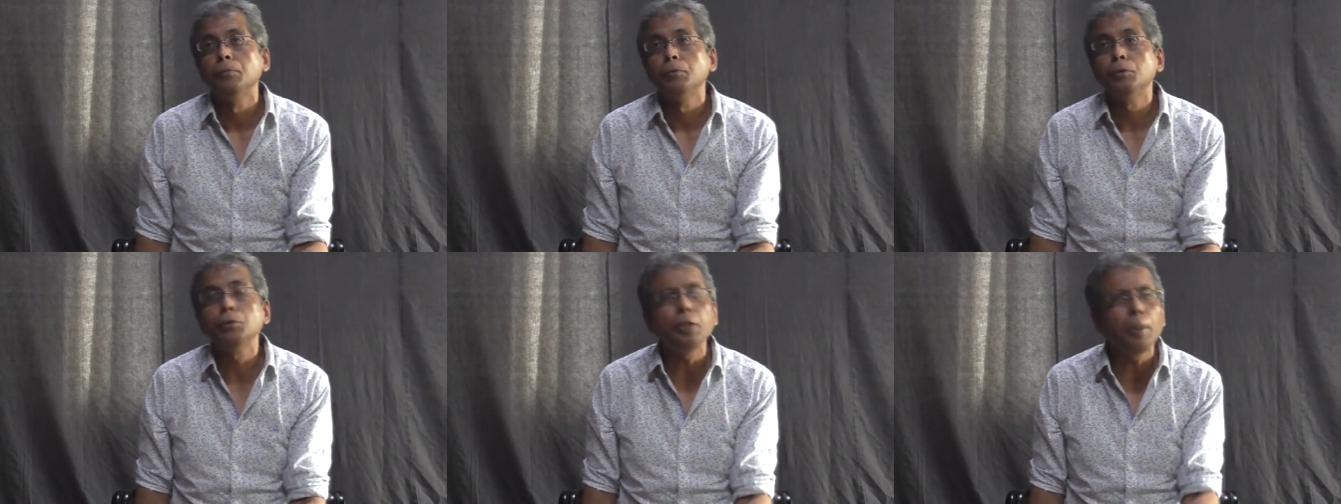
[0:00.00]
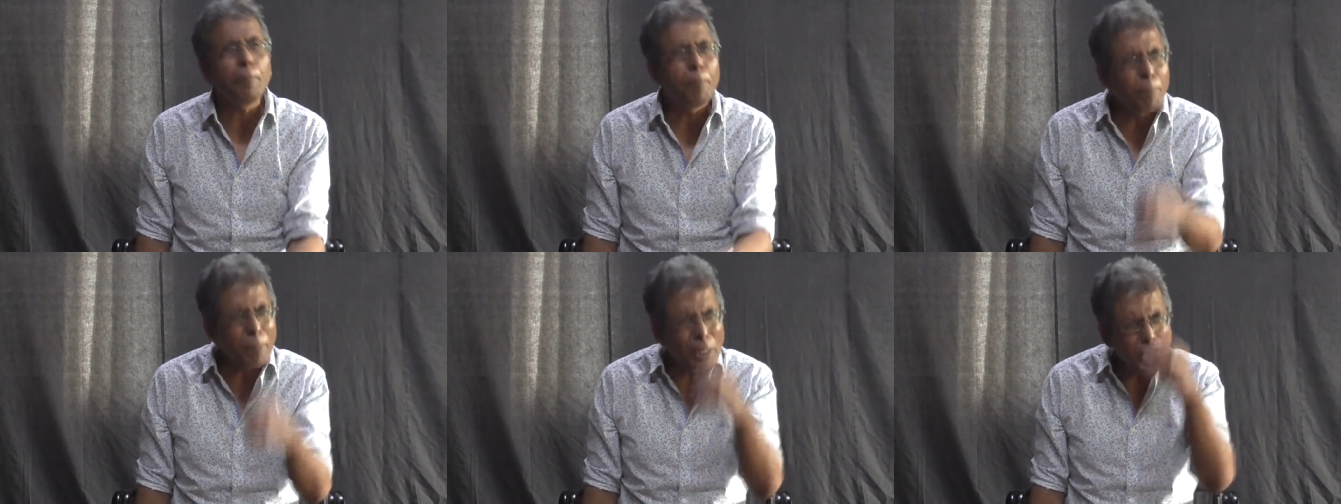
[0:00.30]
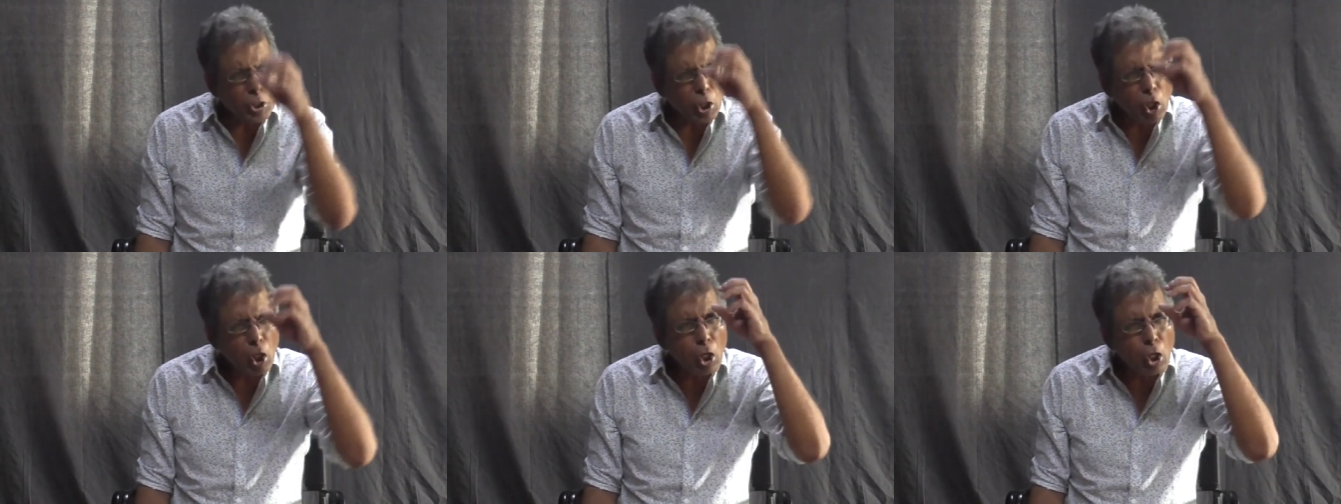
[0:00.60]
So they
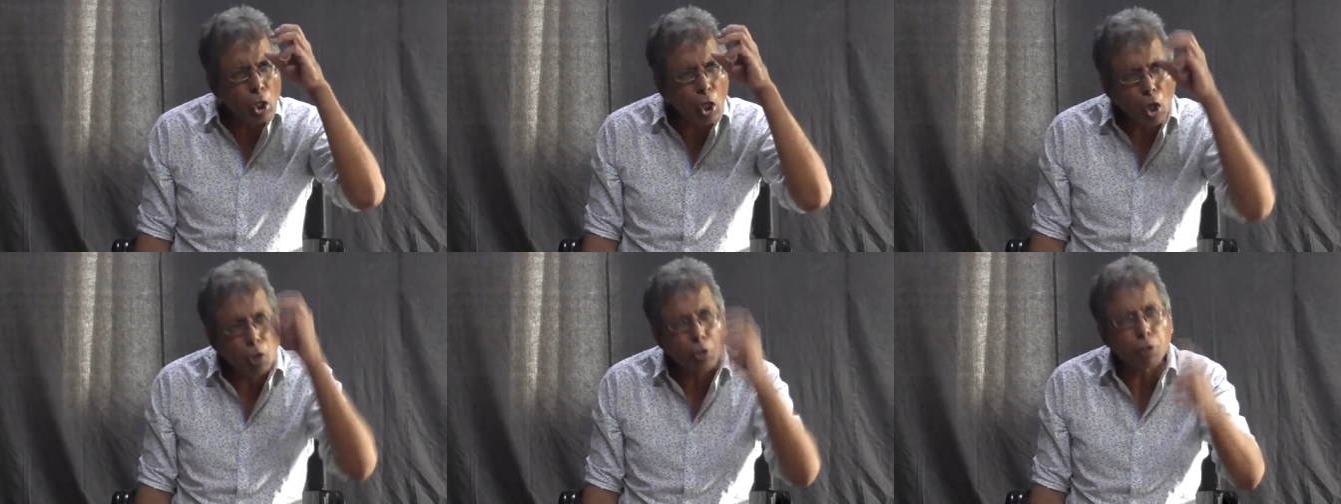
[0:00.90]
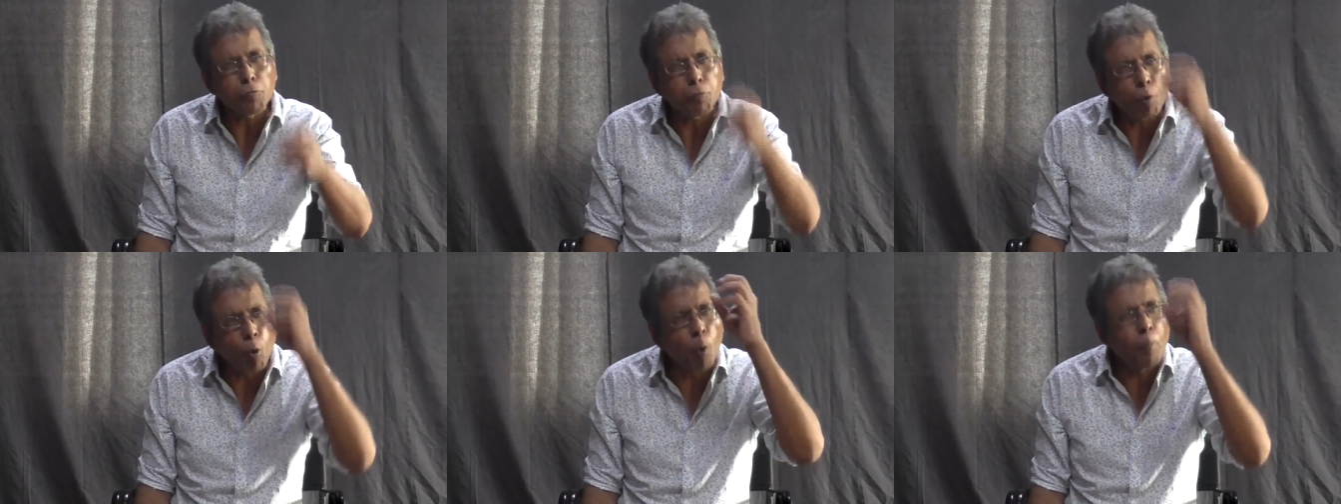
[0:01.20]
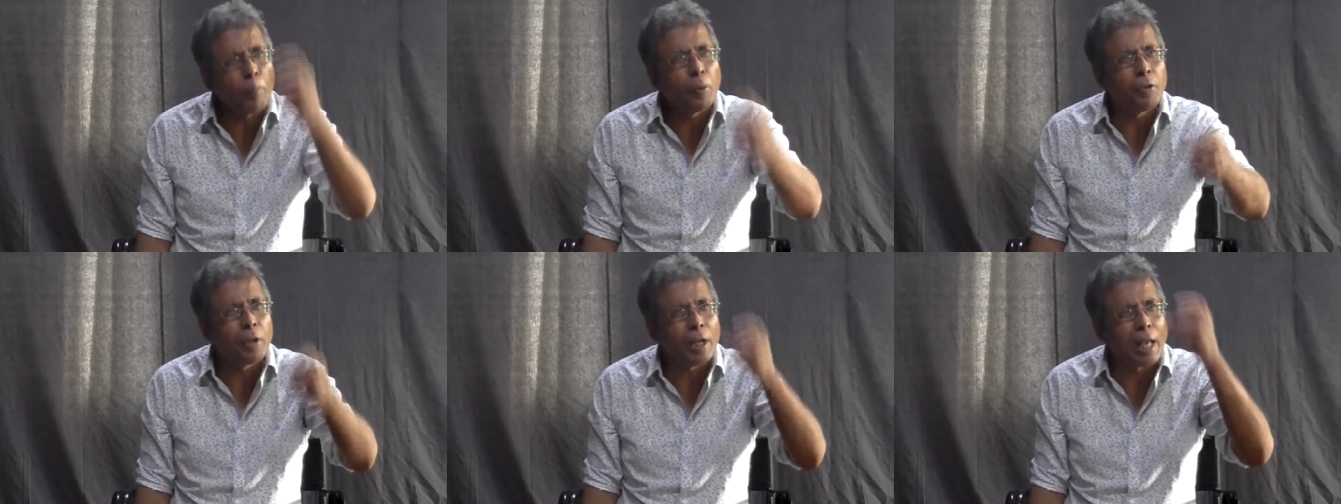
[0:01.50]
pitch a lot of
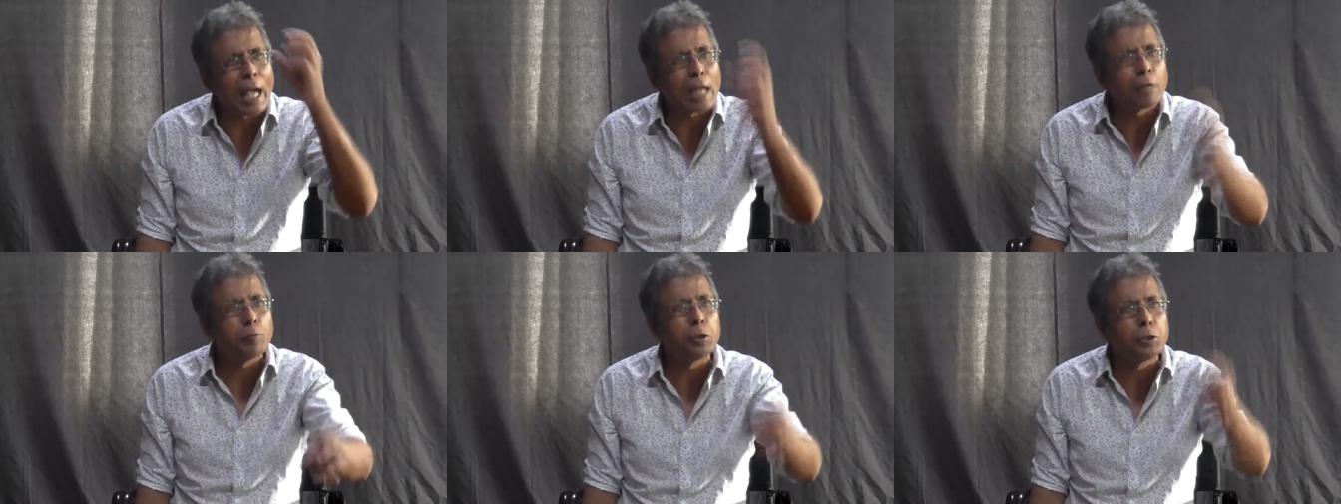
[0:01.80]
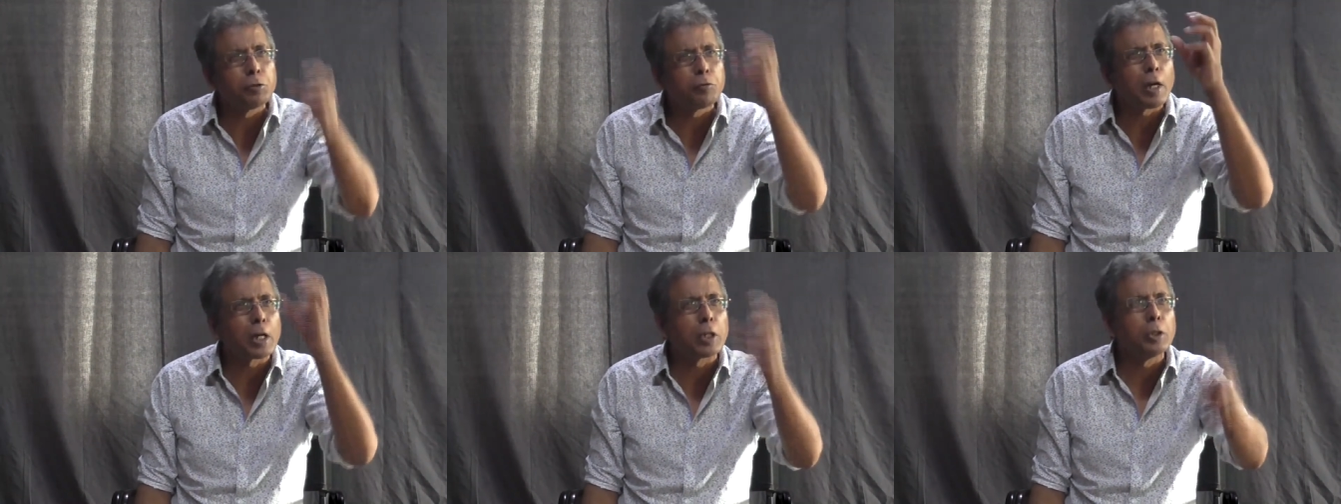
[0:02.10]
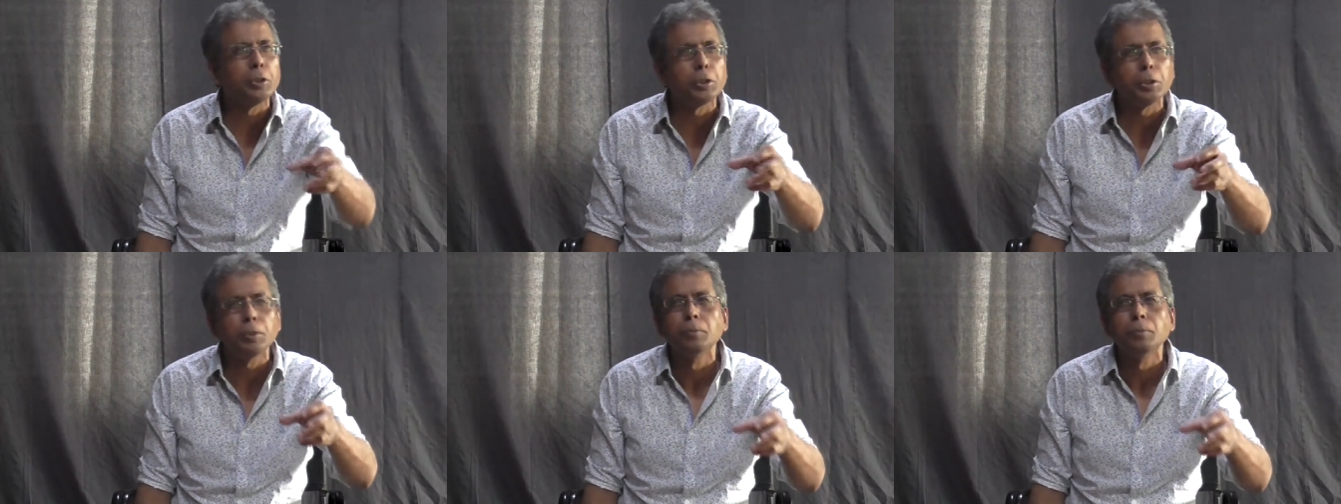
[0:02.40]
hope on the language faculty.